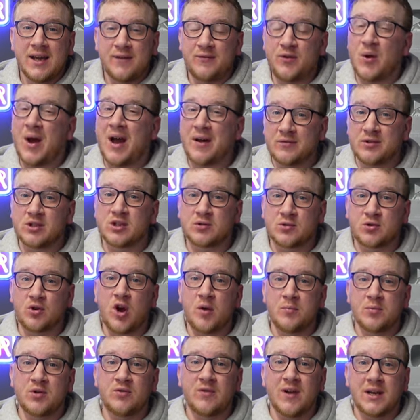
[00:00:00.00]
If you haven't
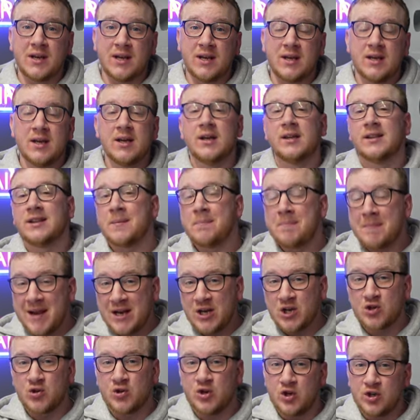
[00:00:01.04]
subscribed already, then
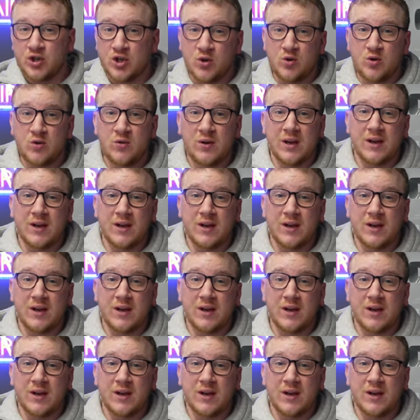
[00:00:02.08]
make sure you do.